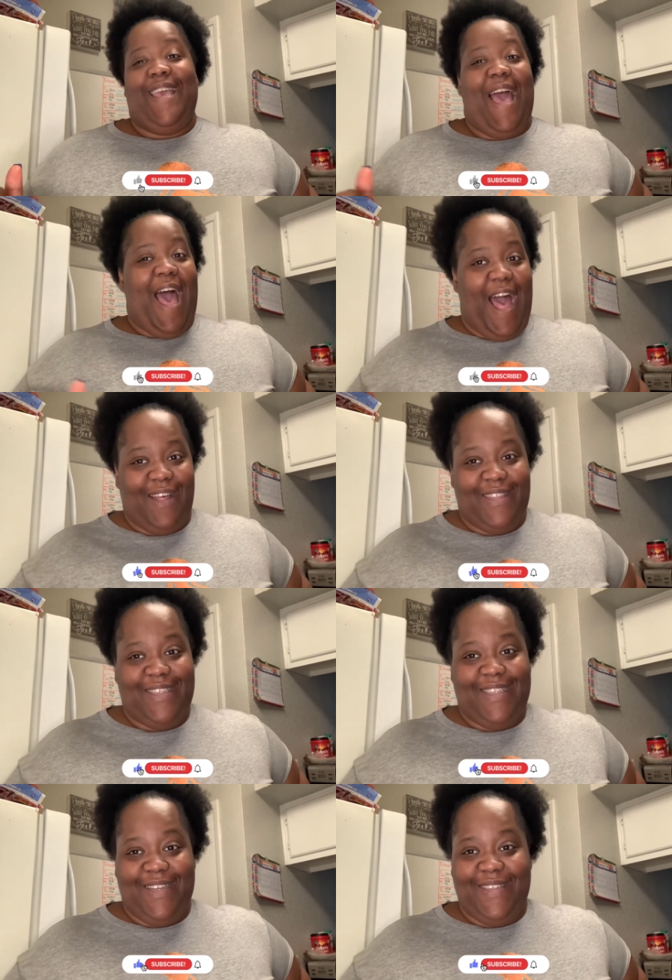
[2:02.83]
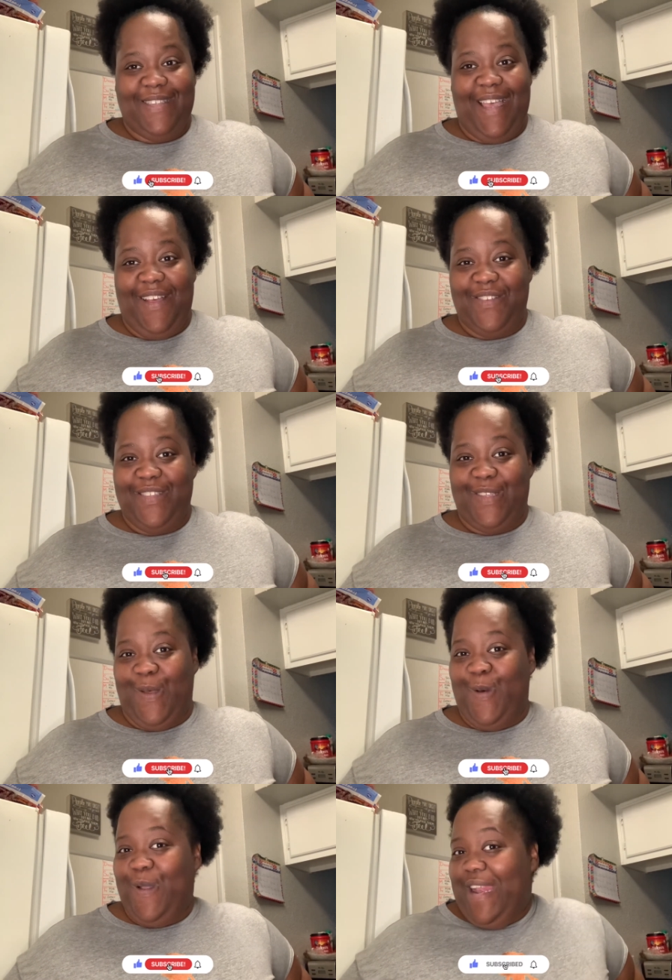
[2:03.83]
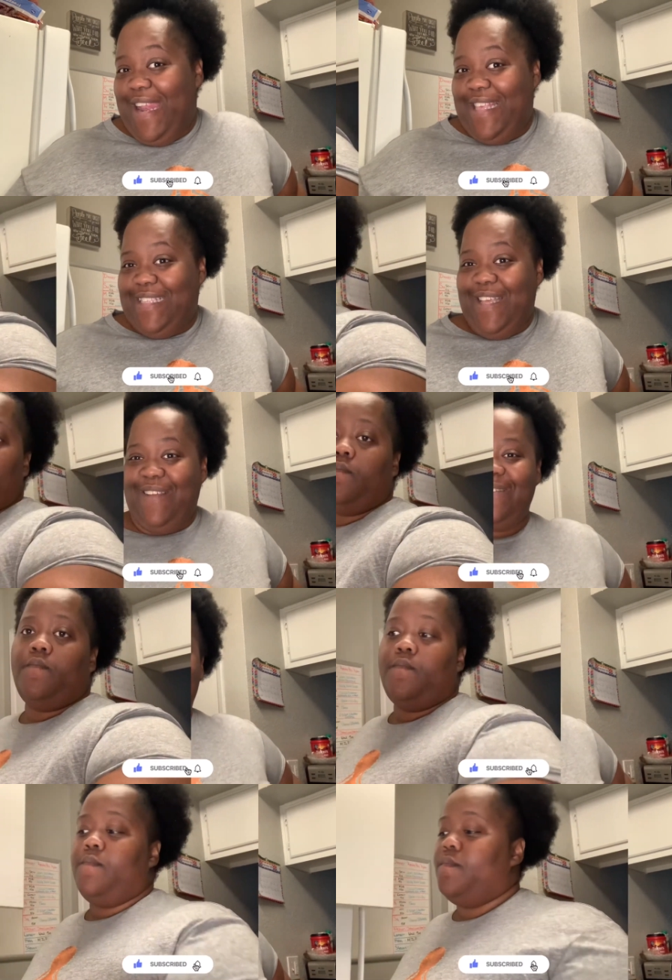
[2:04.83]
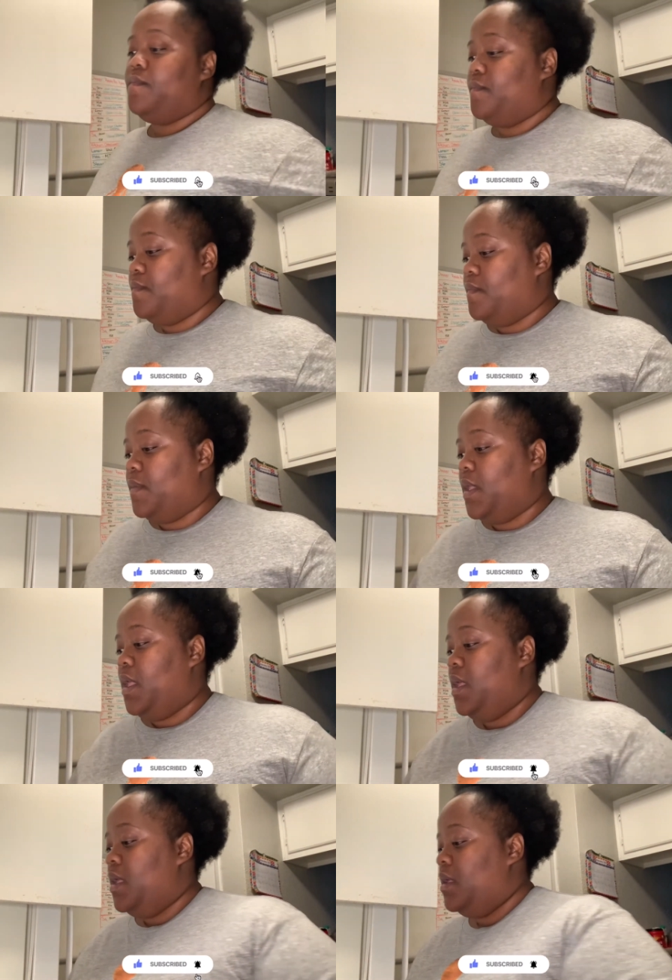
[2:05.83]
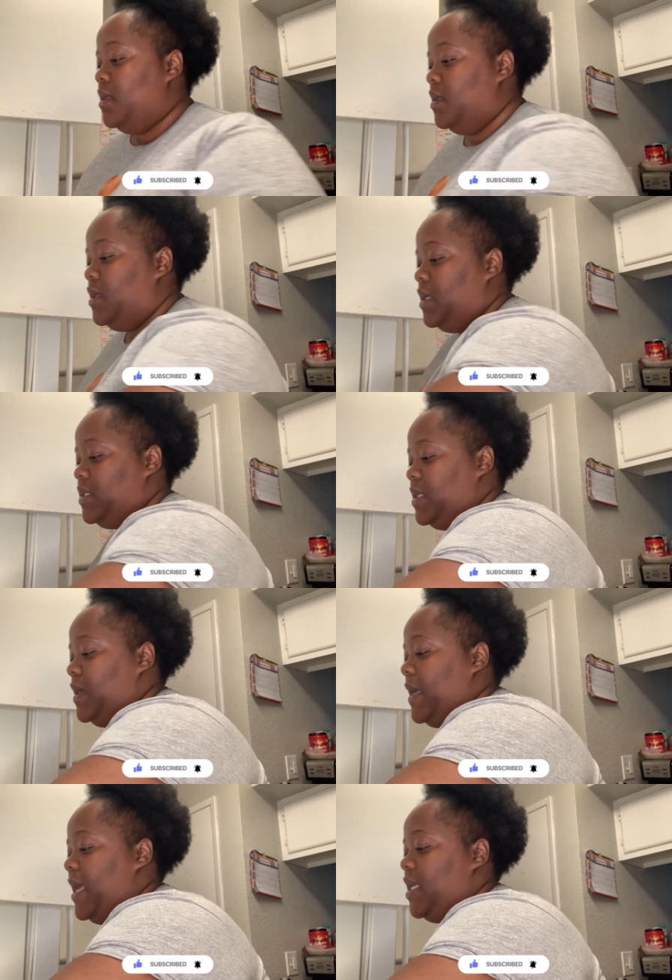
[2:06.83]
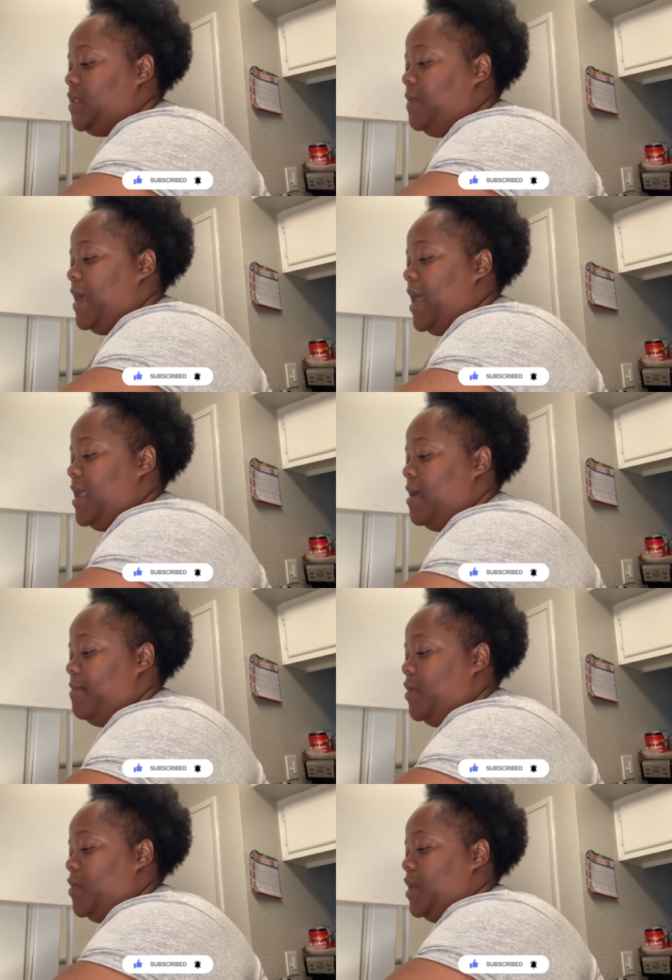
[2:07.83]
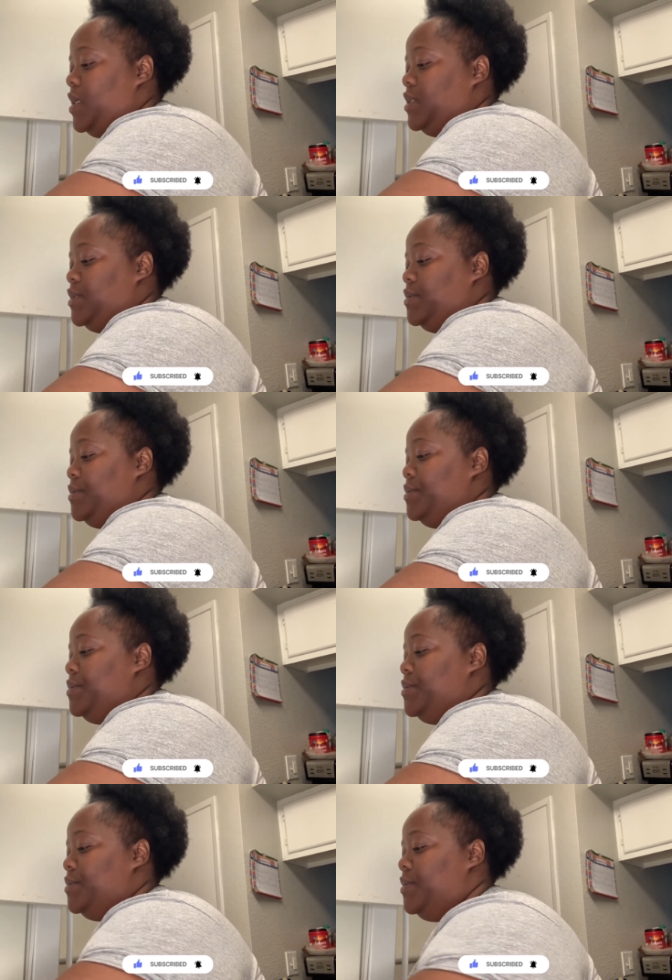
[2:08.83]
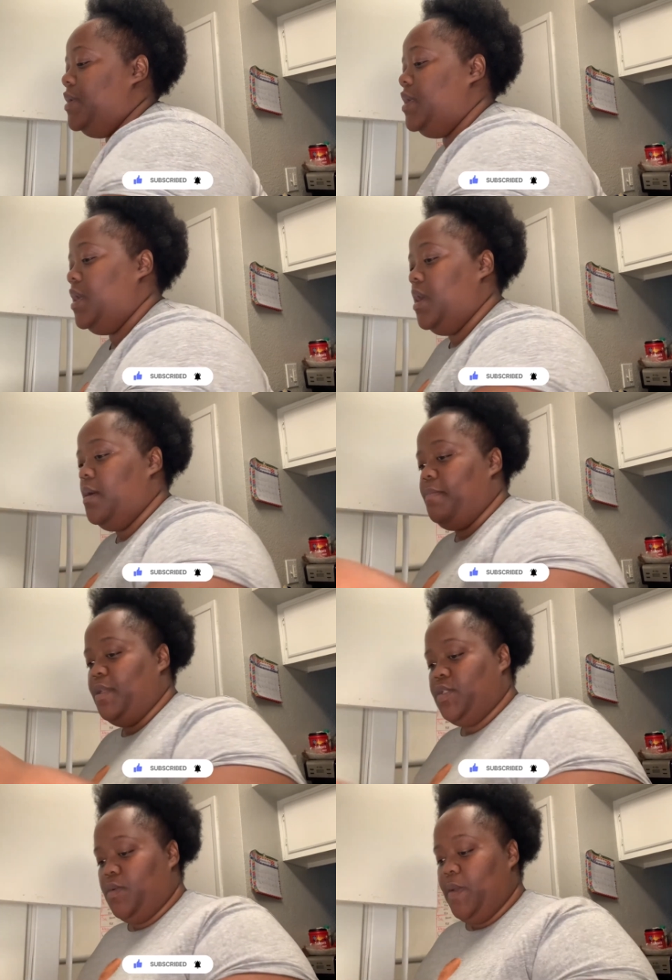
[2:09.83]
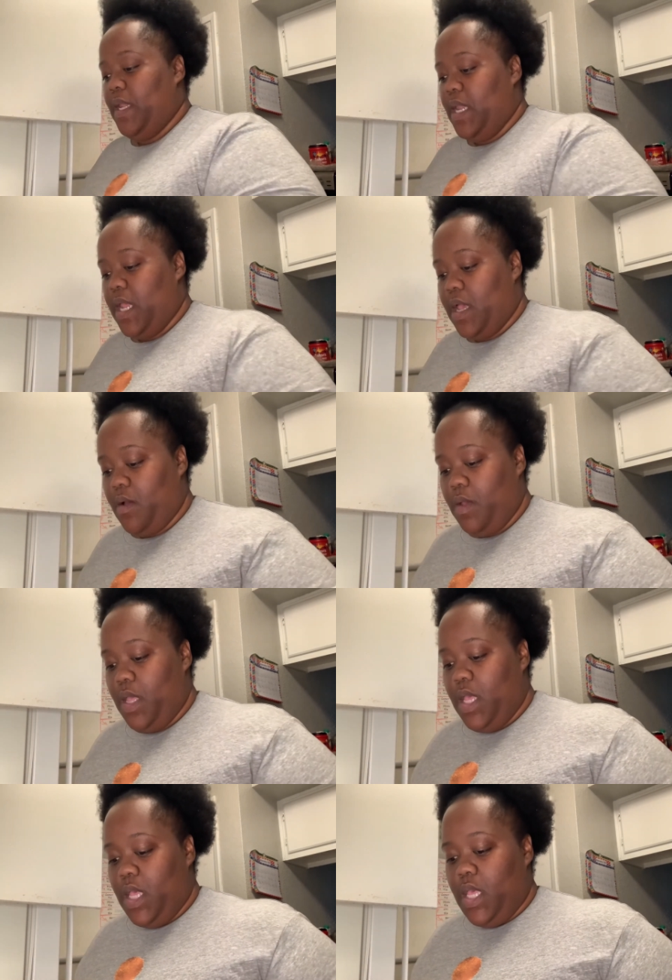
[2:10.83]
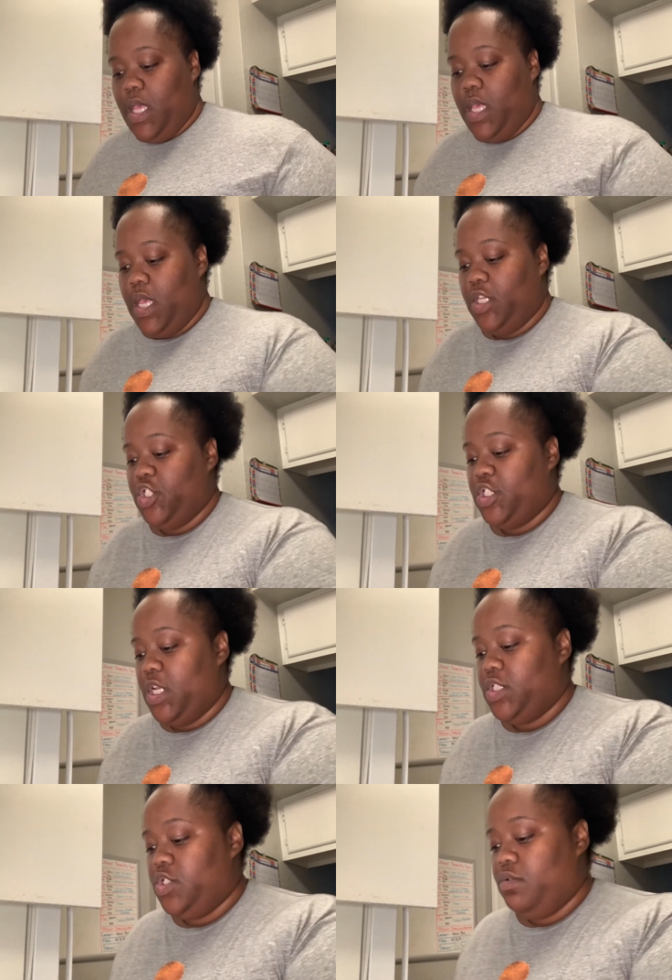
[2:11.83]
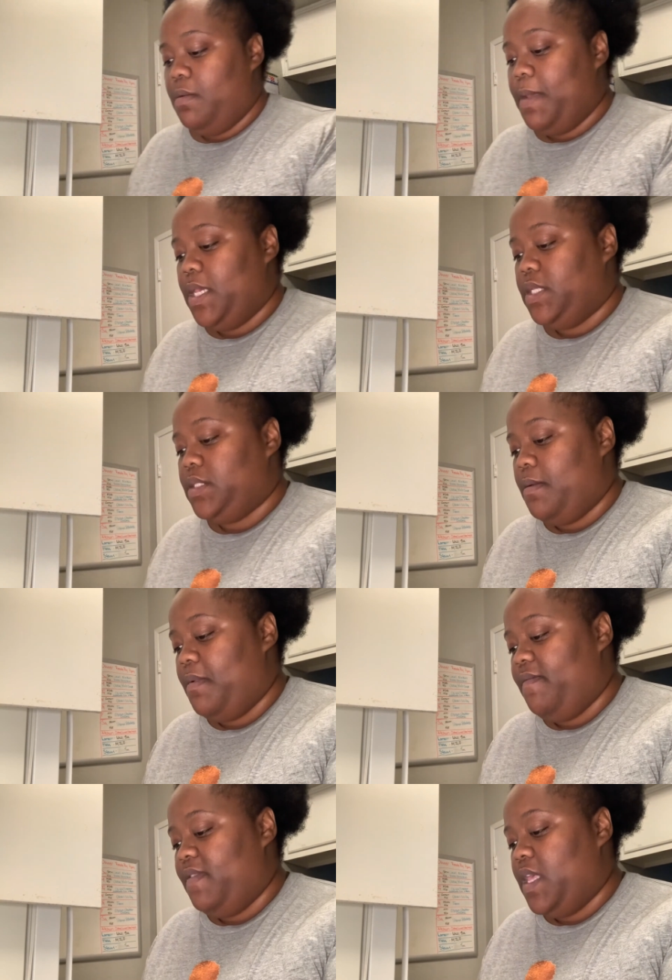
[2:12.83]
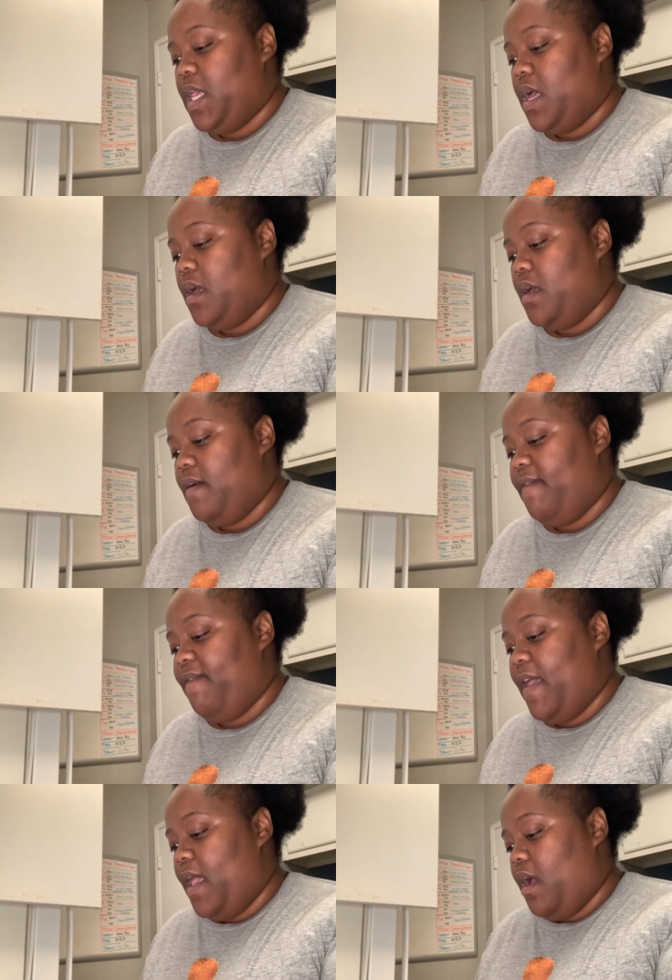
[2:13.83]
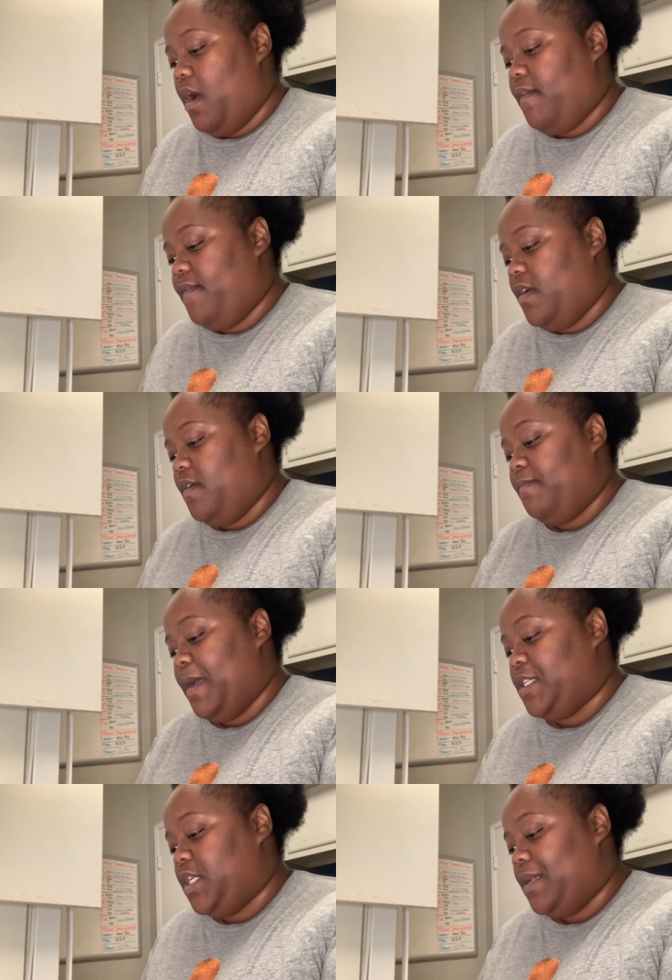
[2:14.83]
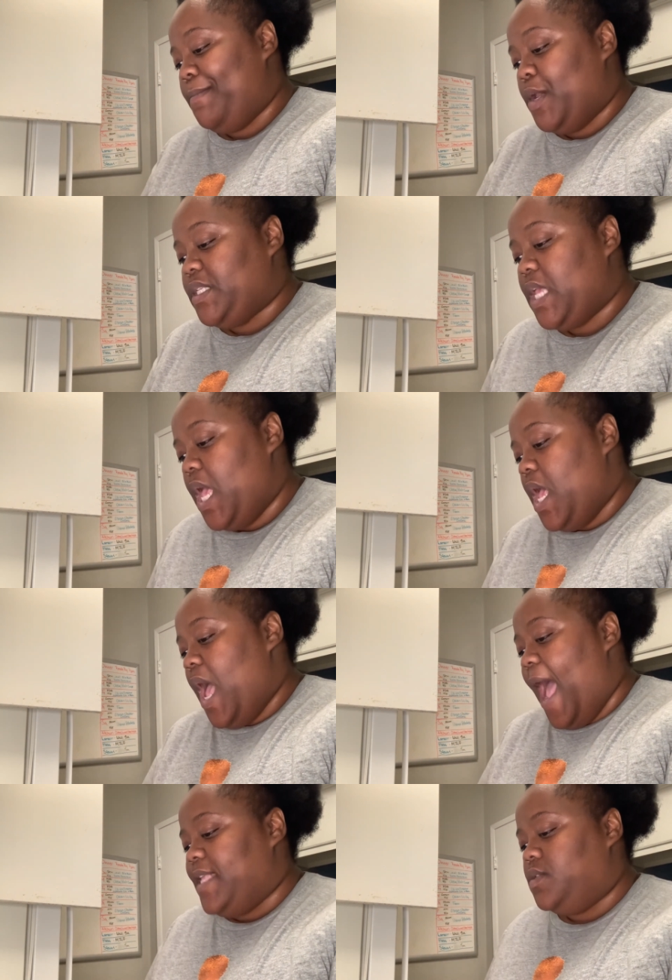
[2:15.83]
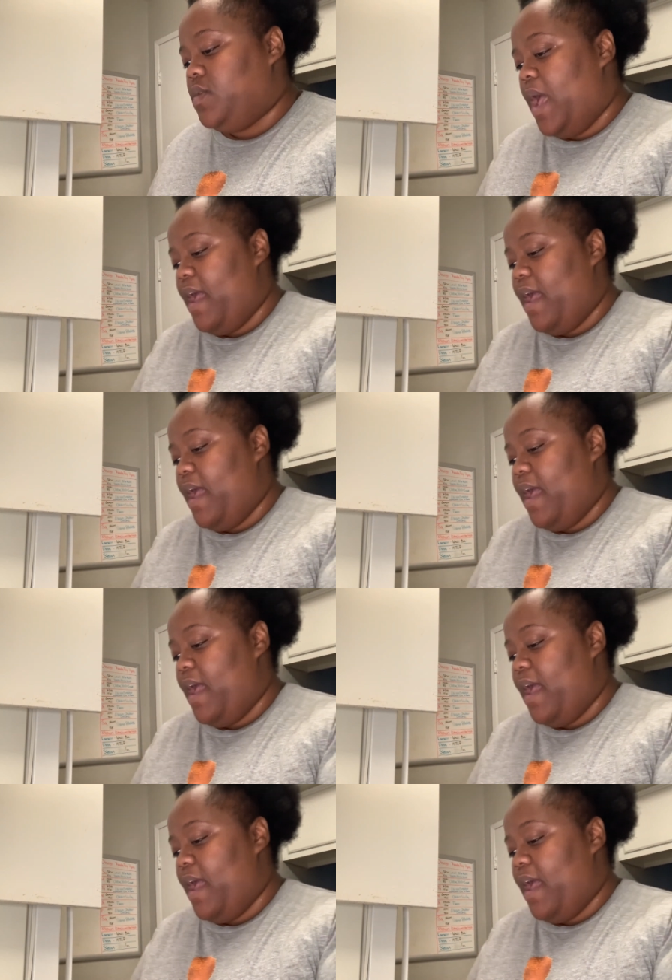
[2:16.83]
just cook my own chicken. Okay, so what I'm gonna do after I cut my chicken breast, I'm going to go ahead and get my chicken breast nice and seasoned.